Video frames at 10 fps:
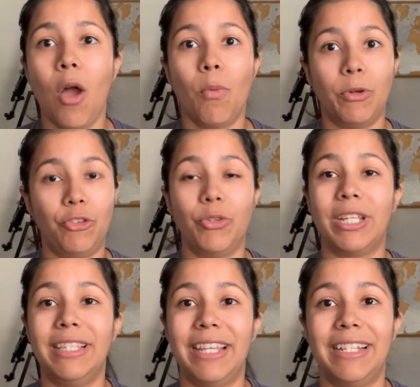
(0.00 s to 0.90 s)
which you
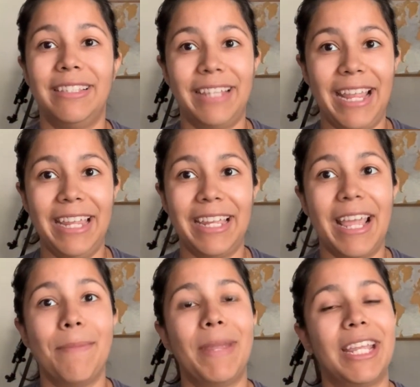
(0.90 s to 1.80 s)
can then take
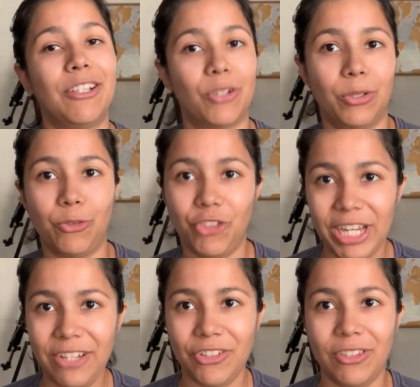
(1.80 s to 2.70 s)
and make internal
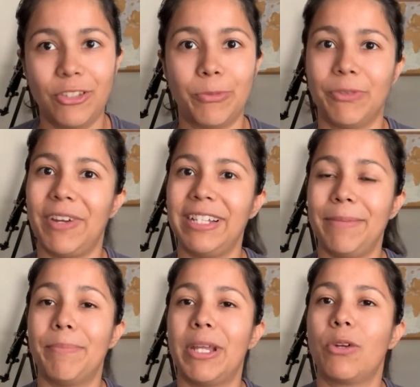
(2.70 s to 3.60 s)
changes to provide them
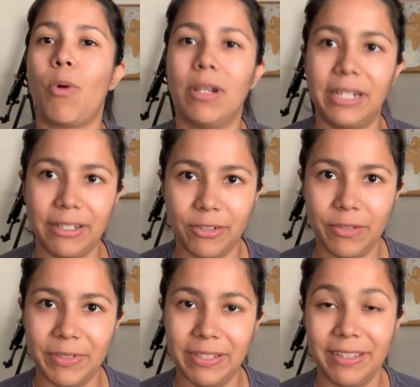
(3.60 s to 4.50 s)
better quality
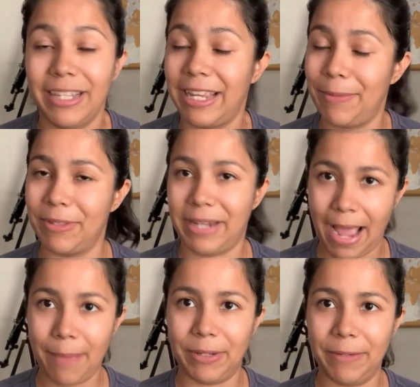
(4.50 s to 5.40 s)
service that keeps them
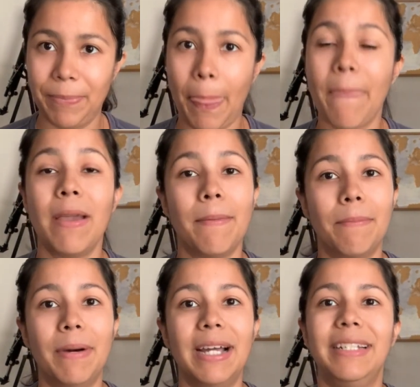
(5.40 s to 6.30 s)
happy,
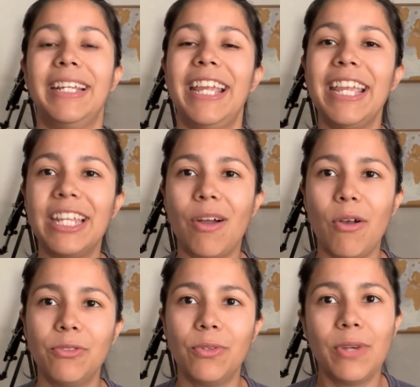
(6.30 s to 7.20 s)
but it can
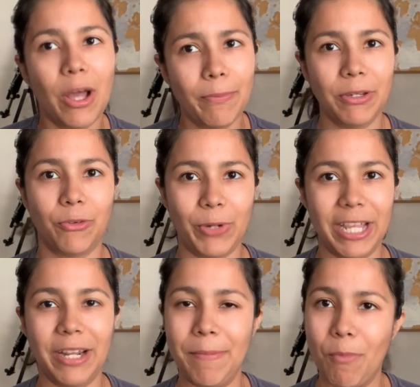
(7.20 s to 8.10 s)
also help you
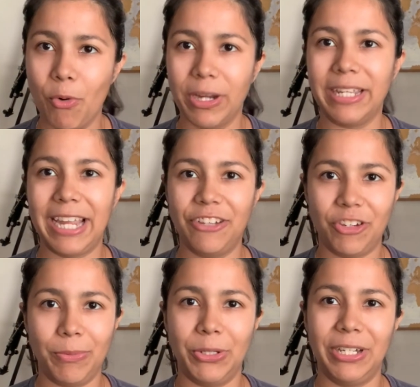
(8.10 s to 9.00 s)
create a more engaged
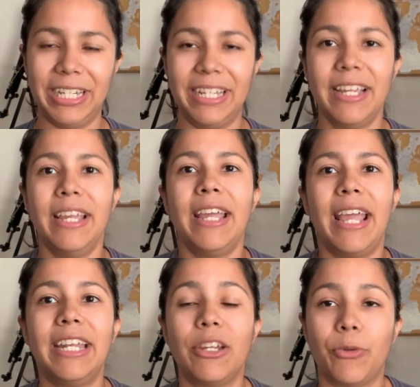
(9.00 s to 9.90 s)
community
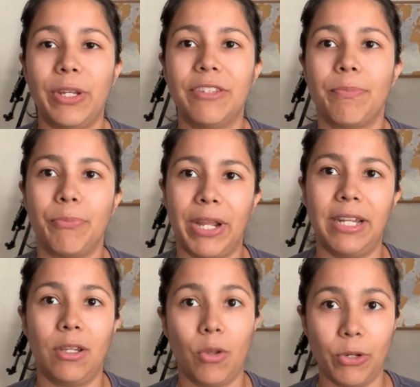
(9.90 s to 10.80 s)
and increase
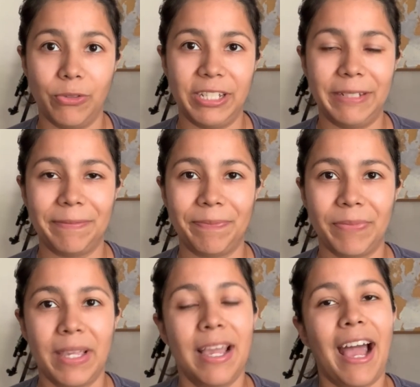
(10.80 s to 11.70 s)
brand loyalty.
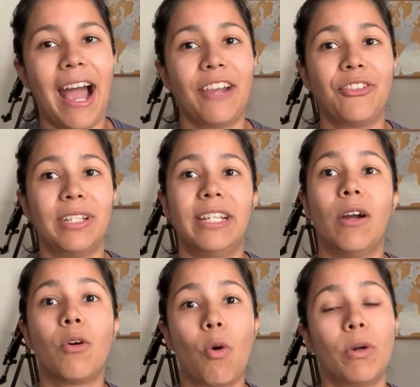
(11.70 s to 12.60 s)
Actually,
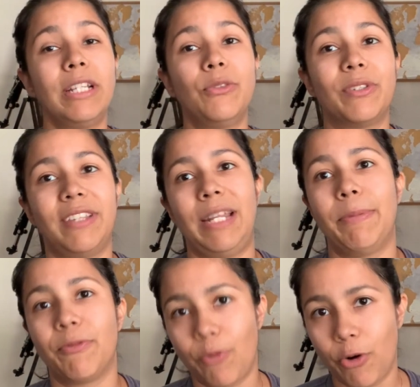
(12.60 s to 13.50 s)
according to a study
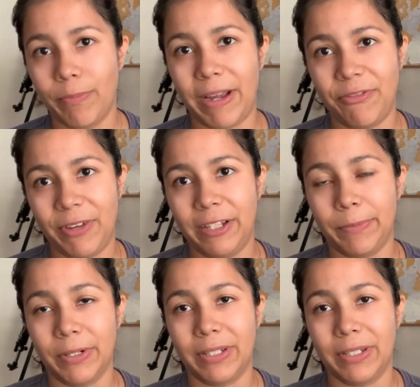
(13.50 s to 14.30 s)
performed by Facebook,